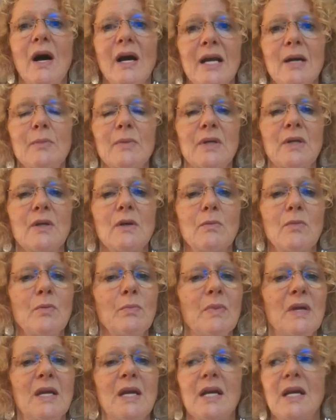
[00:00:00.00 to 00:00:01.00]
I am a
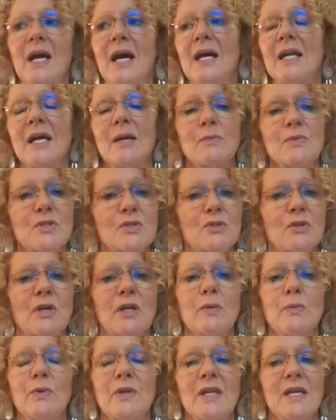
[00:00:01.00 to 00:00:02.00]
human being and I'm
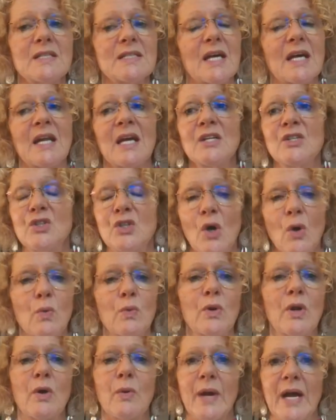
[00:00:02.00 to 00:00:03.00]
struggling with this and I
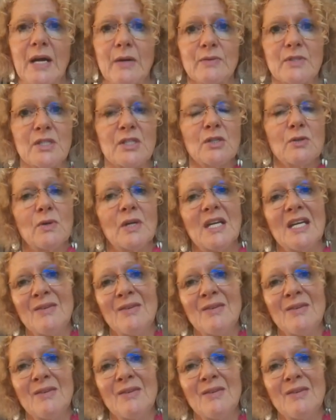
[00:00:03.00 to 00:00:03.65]
don't know how to do it,